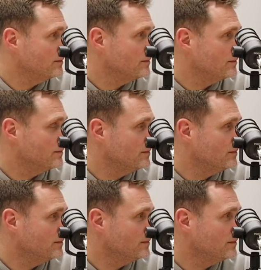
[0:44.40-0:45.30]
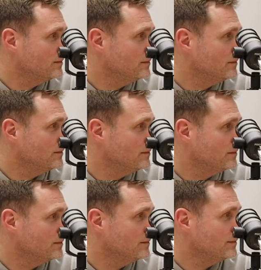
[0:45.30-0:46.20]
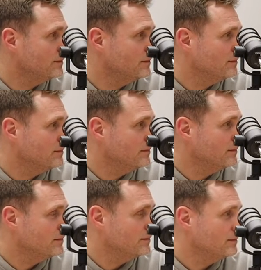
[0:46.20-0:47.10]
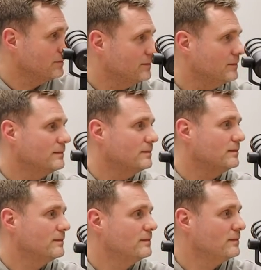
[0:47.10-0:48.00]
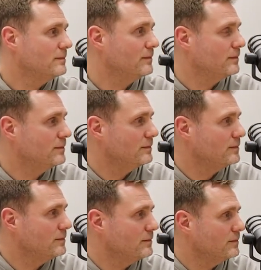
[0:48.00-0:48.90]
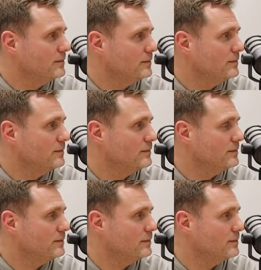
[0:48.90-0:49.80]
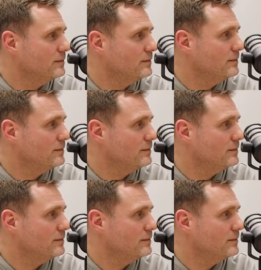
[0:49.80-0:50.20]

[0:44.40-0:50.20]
[no speech]